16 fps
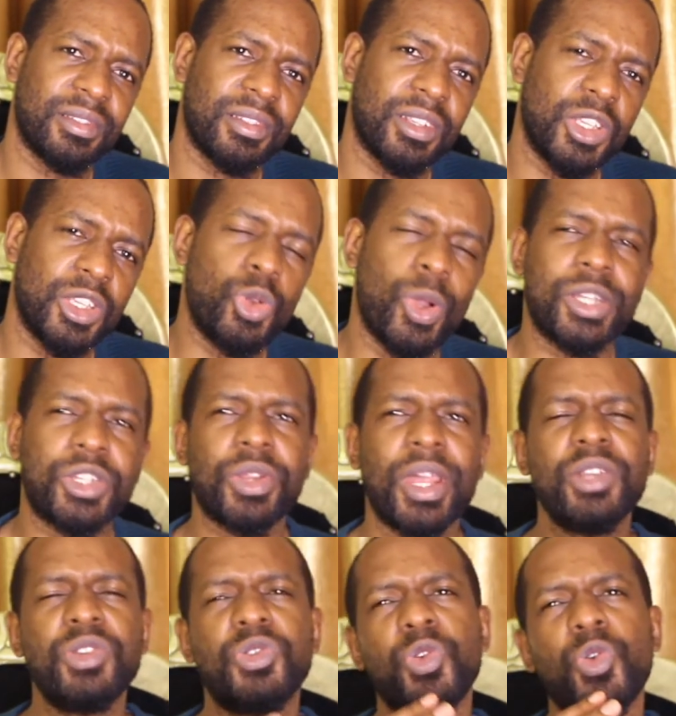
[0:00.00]
You are
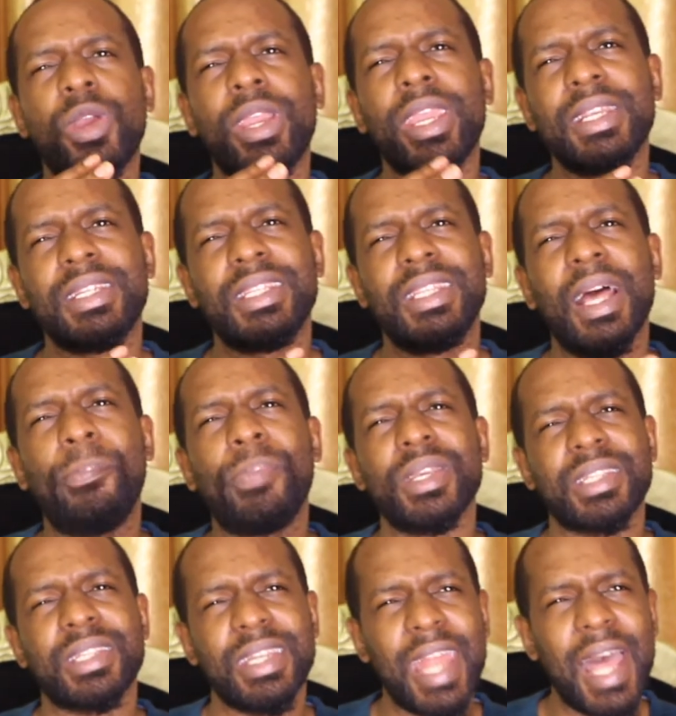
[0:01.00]
trying to look at the
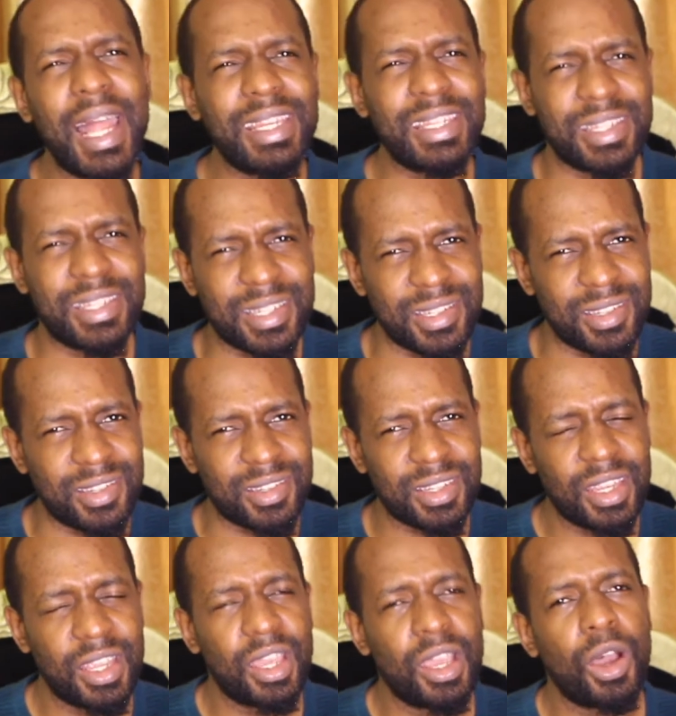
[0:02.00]
personalities
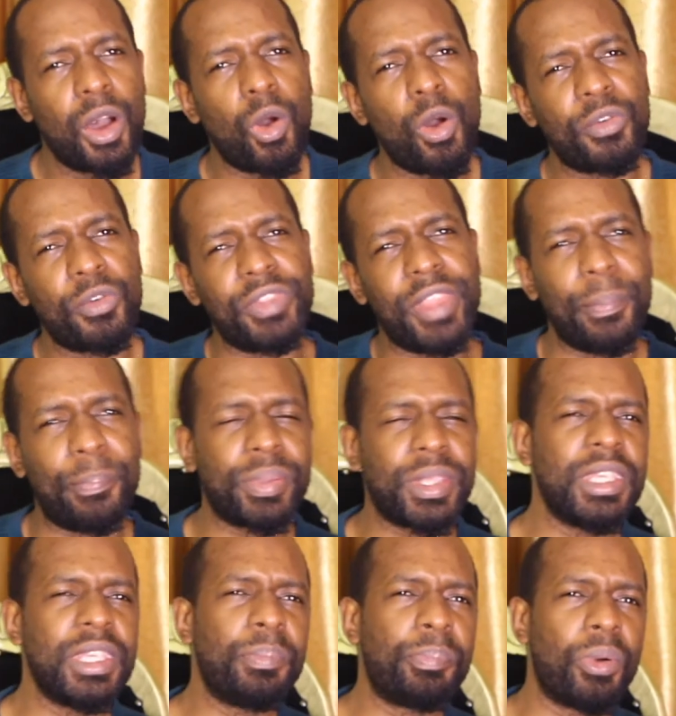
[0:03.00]
of the
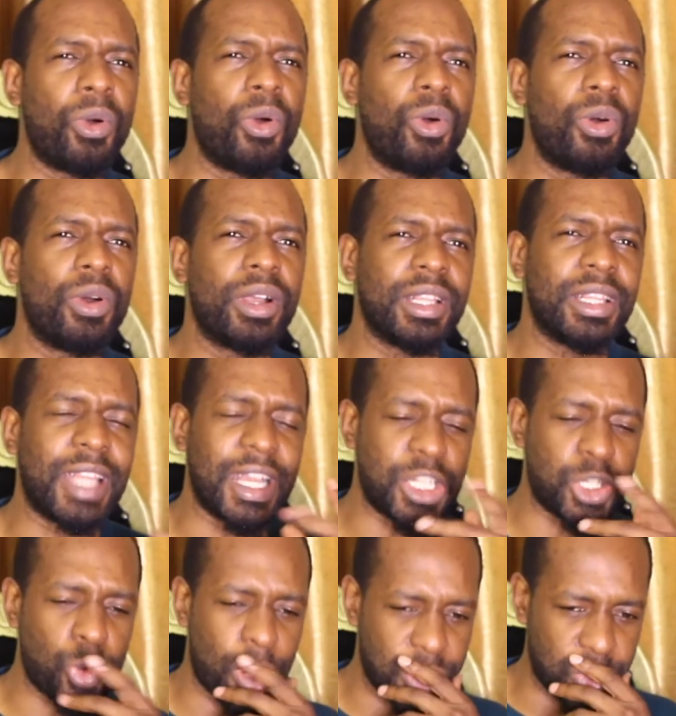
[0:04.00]
people that
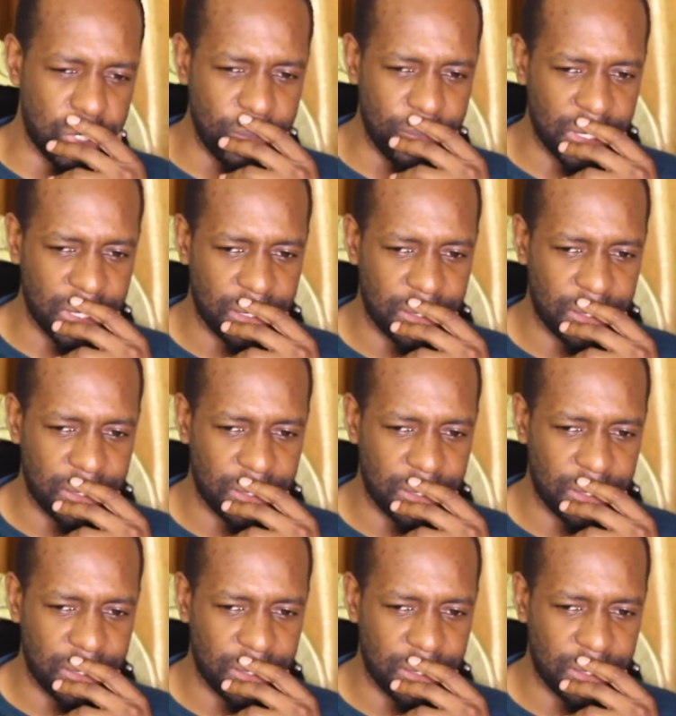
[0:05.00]
you are dreaming.